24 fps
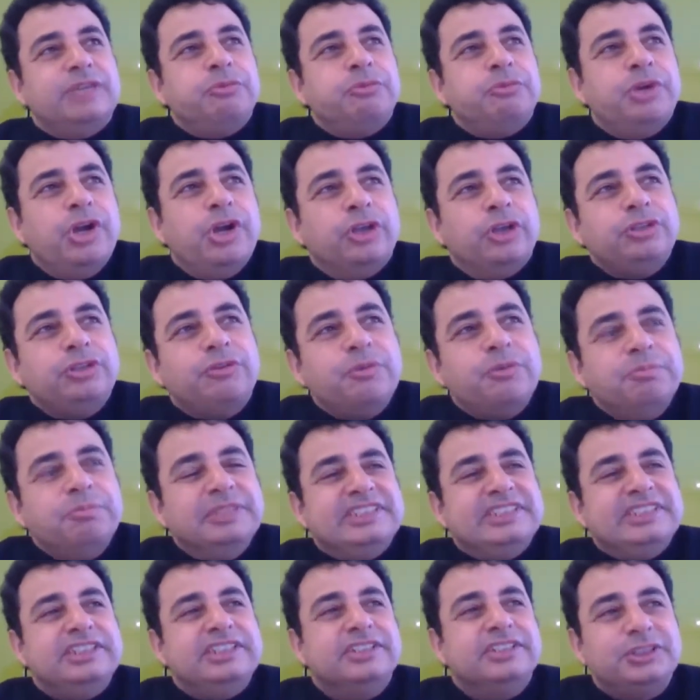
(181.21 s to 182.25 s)
and we heard of a
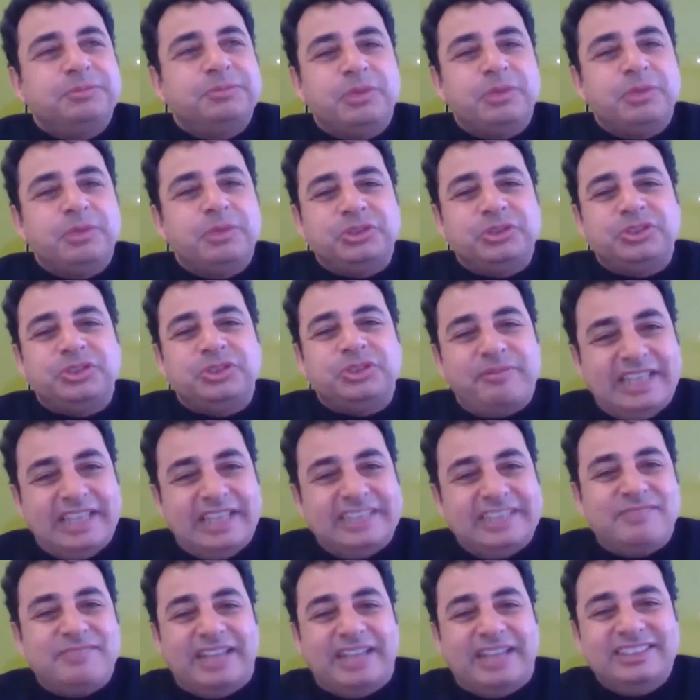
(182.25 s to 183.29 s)
mysterious person
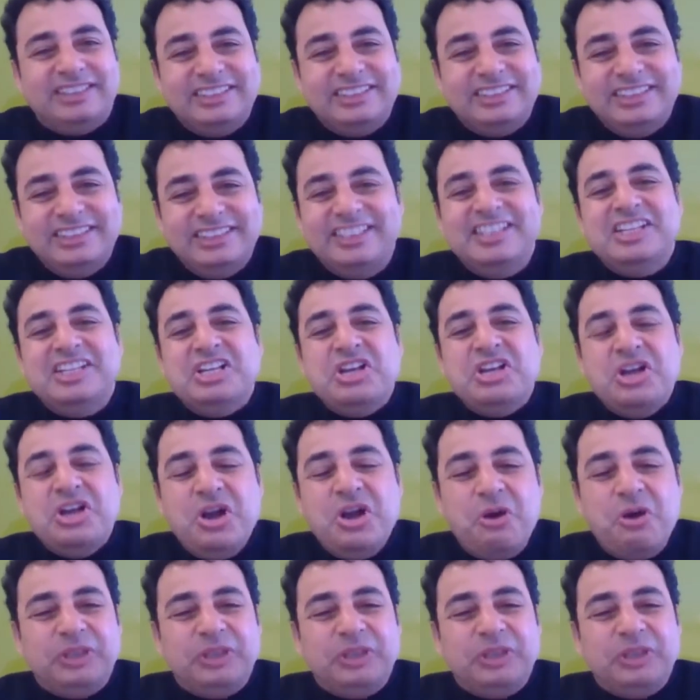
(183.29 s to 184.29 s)
at M I T who